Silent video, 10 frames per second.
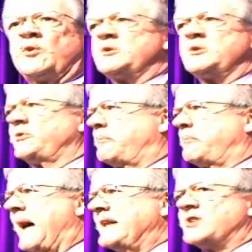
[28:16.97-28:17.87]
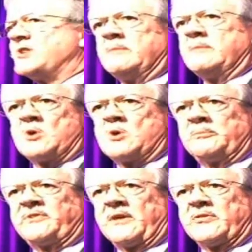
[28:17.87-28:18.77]
was a bad time to
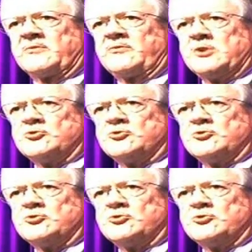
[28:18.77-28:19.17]
upset the French.